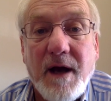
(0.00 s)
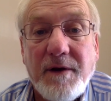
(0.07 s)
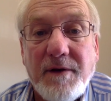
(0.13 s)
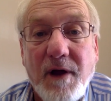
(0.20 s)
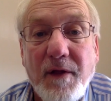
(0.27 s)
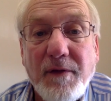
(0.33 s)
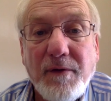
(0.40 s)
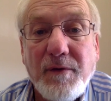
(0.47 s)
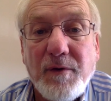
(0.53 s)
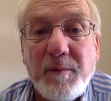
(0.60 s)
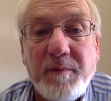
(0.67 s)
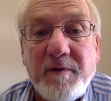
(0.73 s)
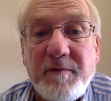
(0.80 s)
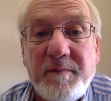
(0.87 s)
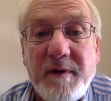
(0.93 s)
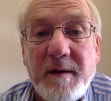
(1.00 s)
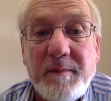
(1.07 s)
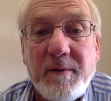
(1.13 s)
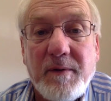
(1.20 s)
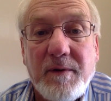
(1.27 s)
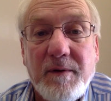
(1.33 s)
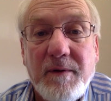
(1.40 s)
Another group of
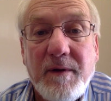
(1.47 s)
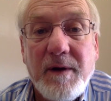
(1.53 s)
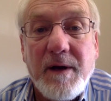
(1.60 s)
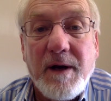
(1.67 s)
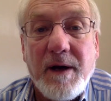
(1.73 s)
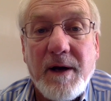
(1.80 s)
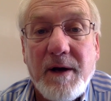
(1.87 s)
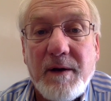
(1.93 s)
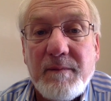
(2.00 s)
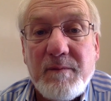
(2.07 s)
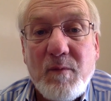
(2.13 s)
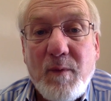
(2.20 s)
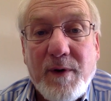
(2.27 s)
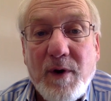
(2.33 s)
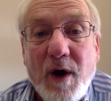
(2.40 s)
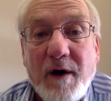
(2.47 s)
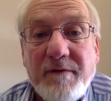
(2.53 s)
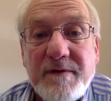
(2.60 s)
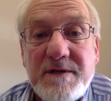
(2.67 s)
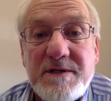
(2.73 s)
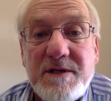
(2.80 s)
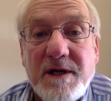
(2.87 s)
people went
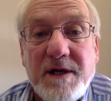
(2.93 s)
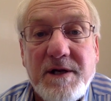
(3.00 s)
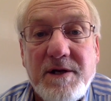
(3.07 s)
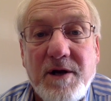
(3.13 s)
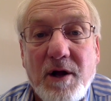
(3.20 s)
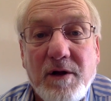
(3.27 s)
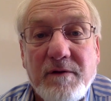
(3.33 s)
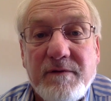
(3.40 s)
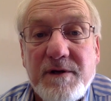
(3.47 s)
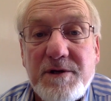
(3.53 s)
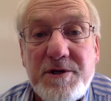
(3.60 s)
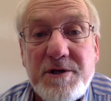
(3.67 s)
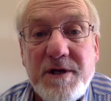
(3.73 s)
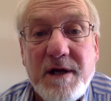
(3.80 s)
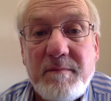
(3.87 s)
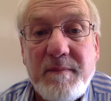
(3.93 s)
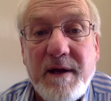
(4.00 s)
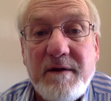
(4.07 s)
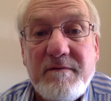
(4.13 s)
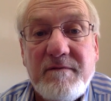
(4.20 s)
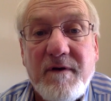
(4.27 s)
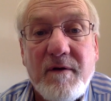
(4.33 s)
off and studied color vision and
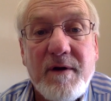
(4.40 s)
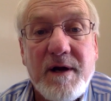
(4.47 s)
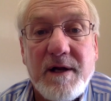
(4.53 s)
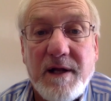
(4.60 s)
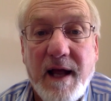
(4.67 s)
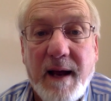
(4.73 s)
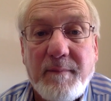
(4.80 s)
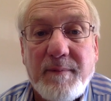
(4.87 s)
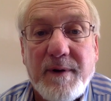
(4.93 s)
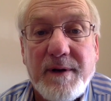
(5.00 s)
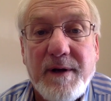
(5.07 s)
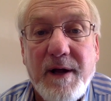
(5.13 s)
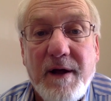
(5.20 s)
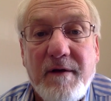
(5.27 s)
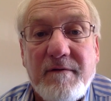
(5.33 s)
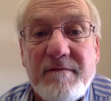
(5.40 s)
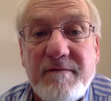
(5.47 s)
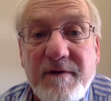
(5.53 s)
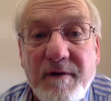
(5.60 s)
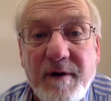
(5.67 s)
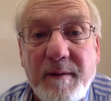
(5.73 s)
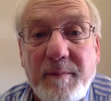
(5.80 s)
made very elaborate,
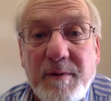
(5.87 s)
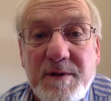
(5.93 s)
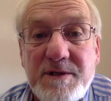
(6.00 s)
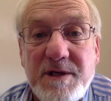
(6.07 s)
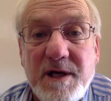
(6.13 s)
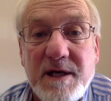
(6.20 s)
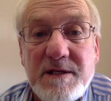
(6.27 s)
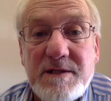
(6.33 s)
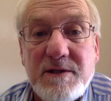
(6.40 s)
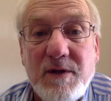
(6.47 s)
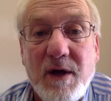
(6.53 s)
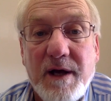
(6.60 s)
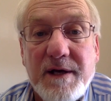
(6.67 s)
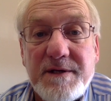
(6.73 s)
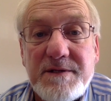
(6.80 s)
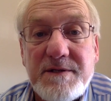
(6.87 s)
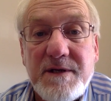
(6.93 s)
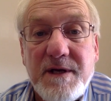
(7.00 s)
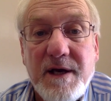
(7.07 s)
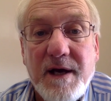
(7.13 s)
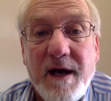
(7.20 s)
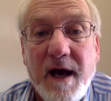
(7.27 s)
very precise laws
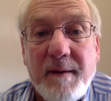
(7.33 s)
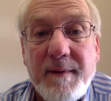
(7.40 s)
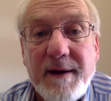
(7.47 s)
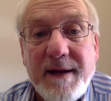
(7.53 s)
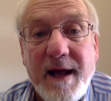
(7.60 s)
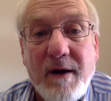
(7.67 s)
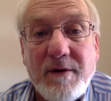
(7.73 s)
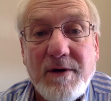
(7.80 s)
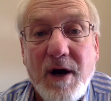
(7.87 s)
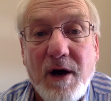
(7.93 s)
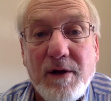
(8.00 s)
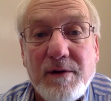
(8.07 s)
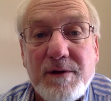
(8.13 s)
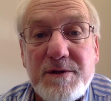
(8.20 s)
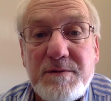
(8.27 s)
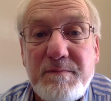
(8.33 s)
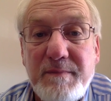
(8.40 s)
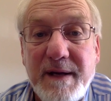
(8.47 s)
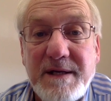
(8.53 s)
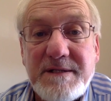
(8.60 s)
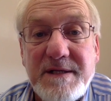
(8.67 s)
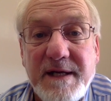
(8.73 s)
about how colors
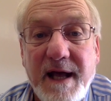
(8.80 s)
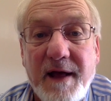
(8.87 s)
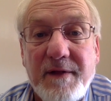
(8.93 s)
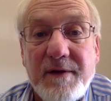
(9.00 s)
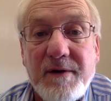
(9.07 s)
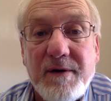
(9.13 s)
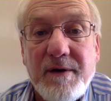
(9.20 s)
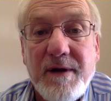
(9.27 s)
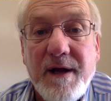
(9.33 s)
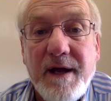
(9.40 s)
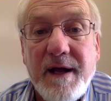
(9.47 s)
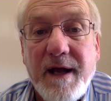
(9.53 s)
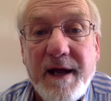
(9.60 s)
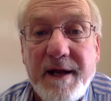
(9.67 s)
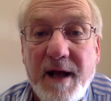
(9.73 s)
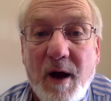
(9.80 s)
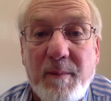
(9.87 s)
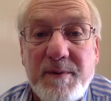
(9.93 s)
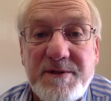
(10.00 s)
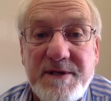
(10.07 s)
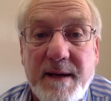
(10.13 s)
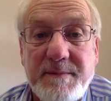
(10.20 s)
mix together and how
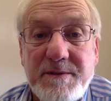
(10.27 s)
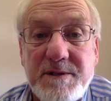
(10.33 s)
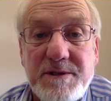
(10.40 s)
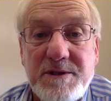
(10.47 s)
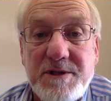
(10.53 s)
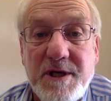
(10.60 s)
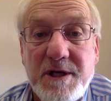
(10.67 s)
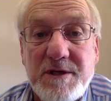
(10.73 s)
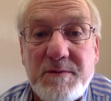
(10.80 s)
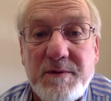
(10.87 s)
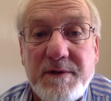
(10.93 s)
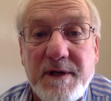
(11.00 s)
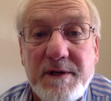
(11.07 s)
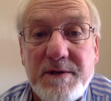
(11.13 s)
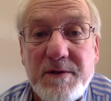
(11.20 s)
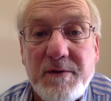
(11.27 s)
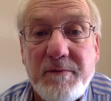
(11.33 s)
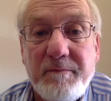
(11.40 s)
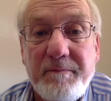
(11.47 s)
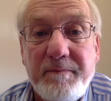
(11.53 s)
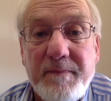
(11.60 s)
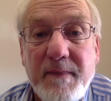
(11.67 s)
perceptions change when they do.
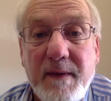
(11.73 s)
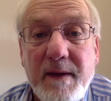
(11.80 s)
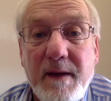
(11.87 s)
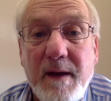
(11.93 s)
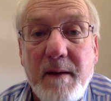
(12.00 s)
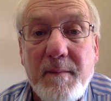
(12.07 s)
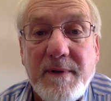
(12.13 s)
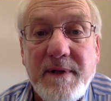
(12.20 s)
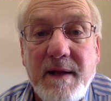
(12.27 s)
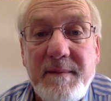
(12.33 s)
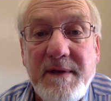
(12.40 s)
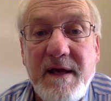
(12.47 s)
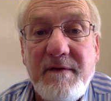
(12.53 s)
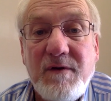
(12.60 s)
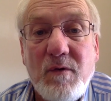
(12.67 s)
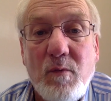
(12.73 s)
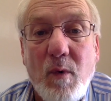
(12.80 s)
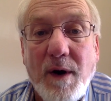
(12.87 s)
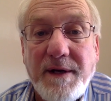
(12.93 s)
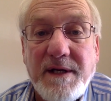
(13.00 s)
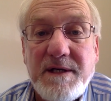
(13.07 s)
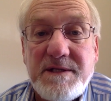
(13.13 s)
But let me give you
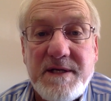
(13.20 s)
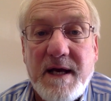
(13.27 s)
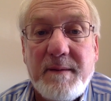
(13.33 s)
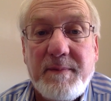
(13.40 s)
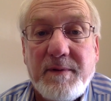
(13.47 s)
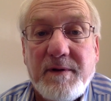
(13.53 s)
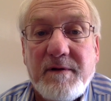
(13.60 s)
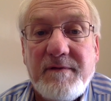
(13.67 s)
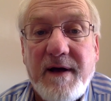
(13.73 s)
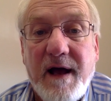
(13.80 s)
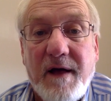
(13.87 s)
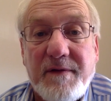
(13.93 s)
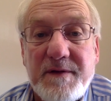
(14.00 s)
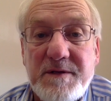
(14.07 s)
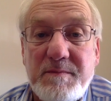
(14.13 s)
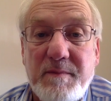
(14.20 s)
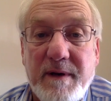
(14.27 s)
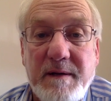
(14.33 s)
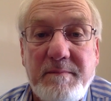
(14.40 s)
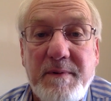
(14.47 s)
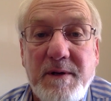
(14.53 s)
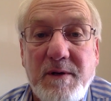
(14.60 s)
one example of how this
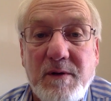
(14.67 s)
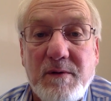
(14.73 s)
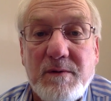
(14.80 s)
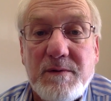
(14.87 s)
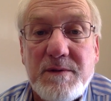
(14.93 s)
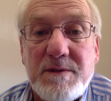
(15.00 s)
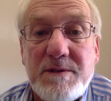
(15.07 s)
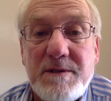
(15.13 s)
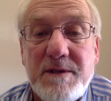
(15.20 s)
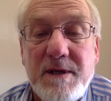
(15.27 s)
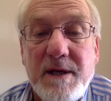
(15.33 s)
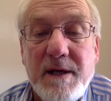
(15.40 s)
might be used